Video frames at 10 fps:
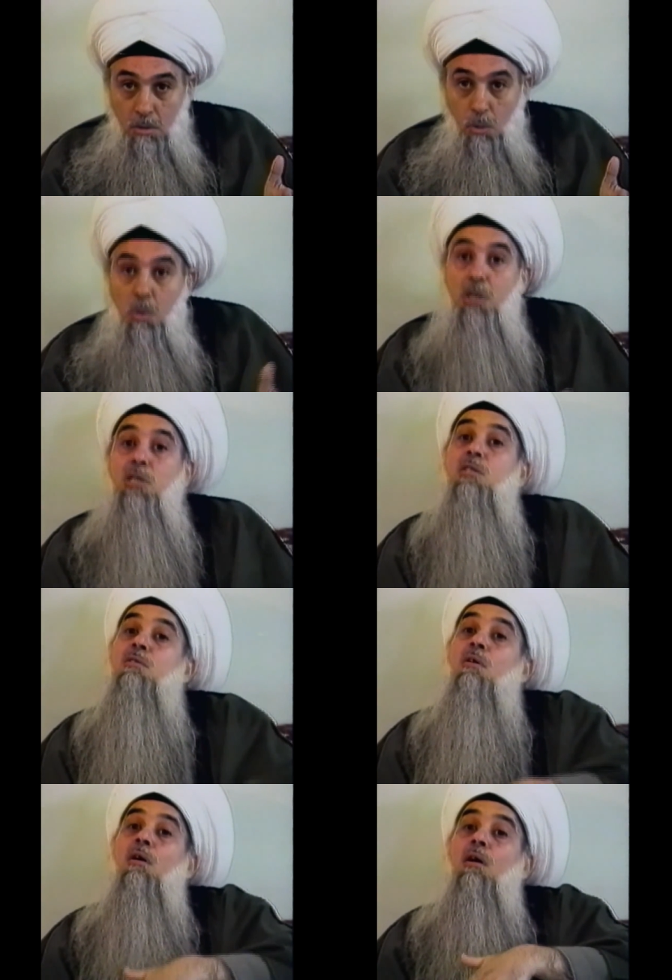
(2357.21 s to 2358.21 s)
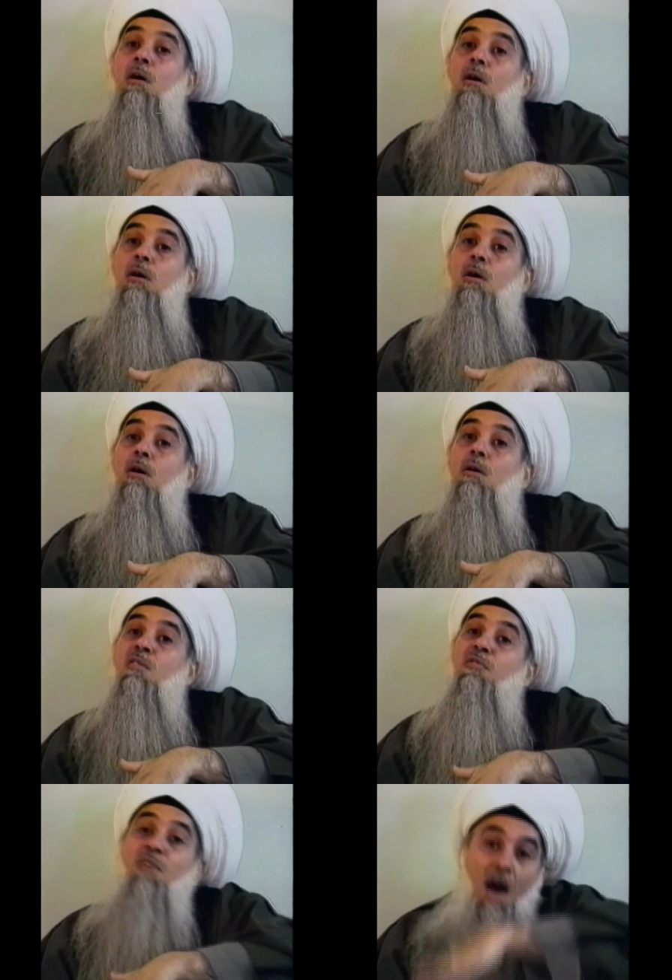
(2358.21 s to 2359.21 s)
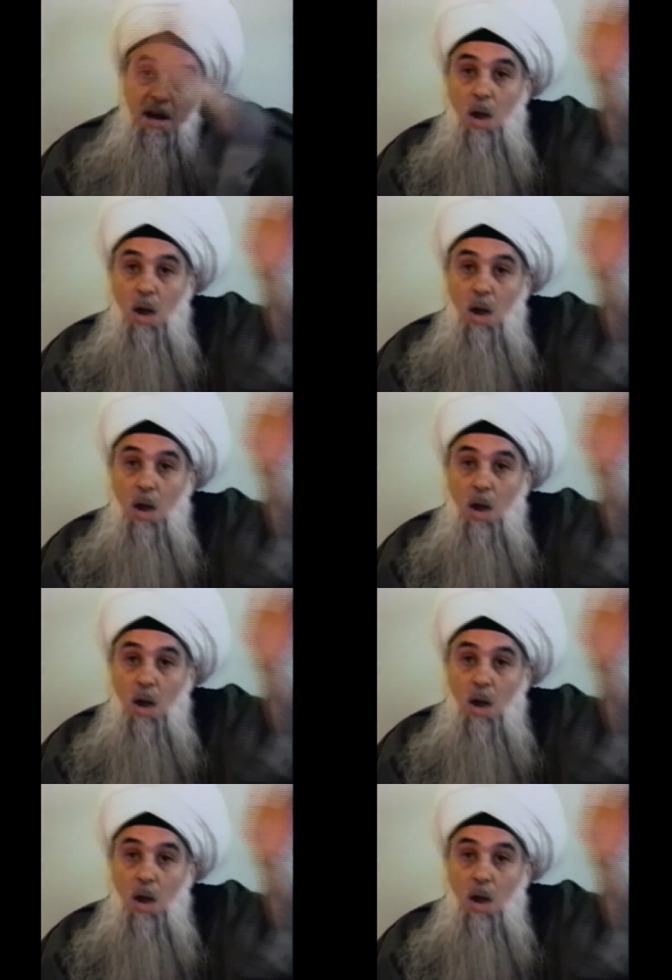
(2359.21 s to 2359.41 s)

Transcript: which is far